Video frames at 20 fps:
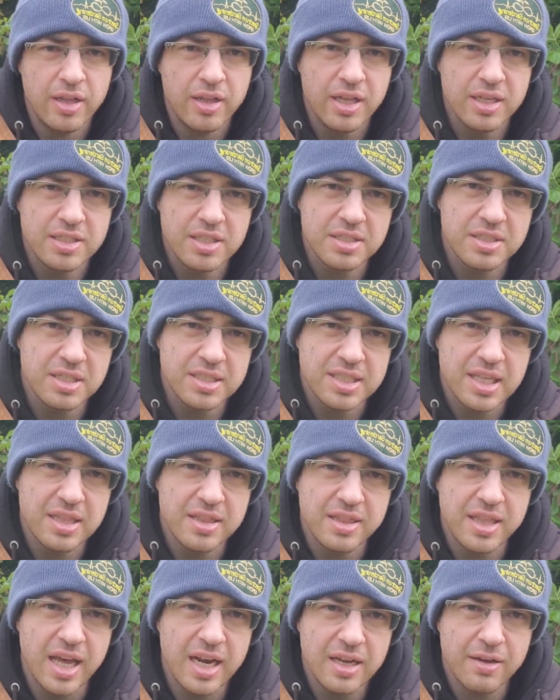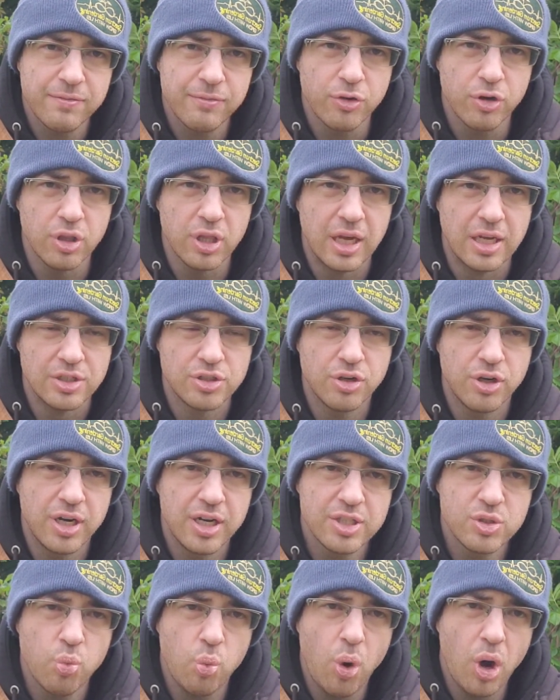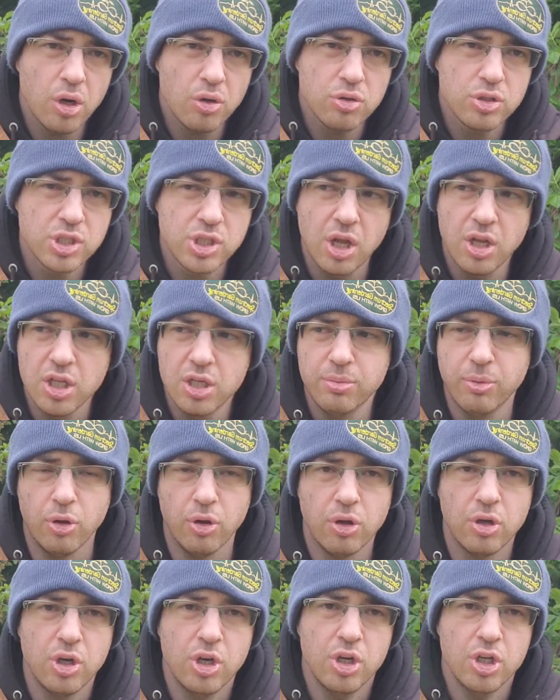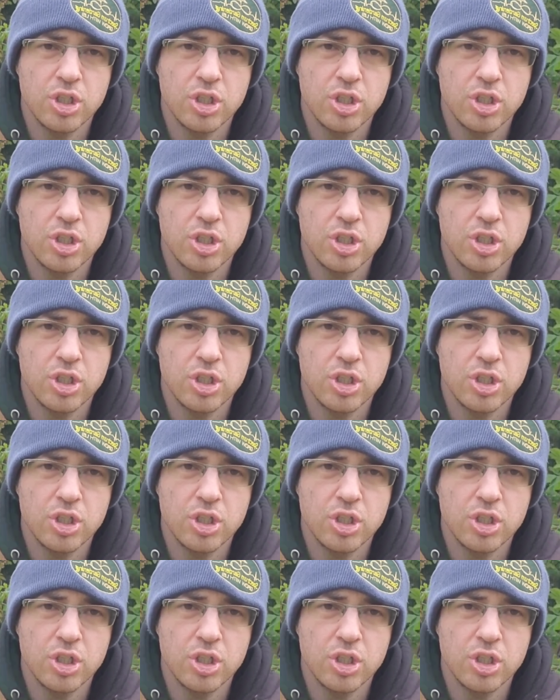This is a synthetic fertilizer and it's water soluble.